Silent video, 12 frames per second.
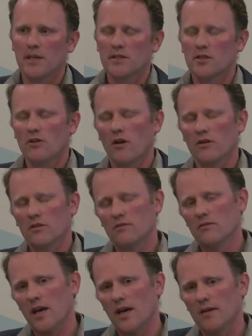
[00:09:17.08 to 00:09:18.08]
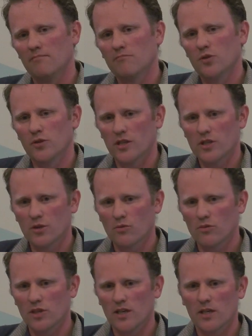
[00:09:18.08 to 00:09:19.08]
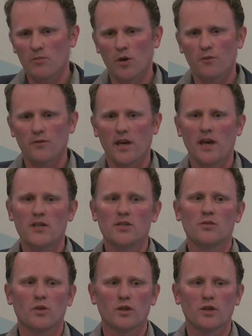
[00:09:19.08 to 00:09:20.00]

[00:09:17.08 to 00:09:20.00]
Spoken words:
It's not traditional genetic modification.